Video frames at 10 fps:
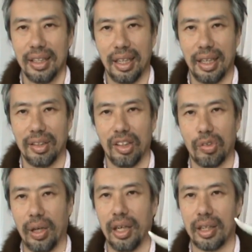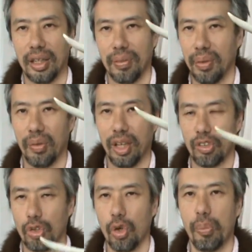And this way I can, in a way,
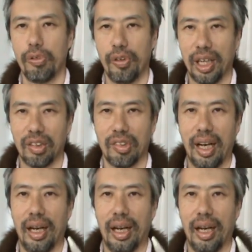scoop things